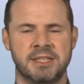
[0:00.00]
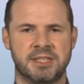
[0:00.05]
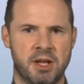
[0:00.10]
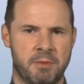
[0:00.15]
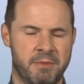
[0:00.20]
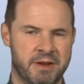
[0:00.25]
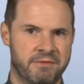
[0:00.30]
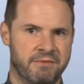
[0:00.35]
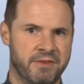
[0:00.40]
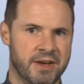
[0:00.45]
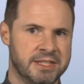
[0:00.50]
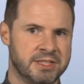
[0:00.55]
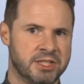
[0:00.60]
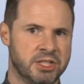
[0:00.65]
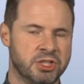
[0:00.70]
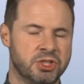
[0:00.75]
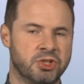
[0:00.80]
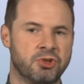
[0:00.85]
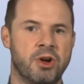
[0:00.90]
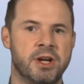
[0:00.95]
Some
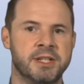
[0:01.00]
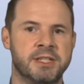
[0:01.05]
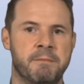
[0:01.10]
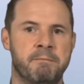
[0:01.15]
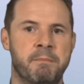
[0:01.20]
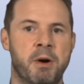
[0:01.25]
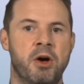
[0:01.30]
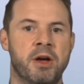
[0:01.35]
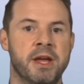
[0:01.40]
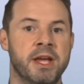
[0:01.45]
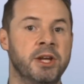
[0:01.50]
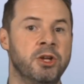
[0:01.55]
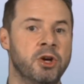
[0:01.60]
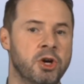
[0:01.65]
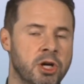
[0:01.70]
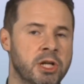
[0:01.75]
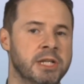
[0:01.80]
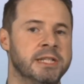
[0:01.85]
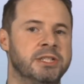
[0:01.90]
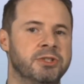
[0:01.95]
investors try to buy in
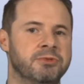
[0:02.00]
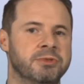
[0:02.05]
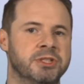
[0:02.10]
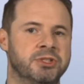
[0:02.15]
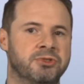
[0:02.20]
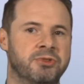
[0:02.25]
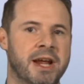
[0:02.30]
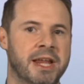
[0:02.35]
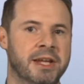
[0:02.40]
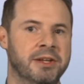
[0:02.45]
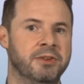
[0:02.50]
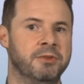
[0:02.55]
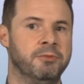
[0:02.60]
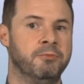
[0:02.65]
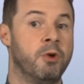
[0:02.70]
early to a trend,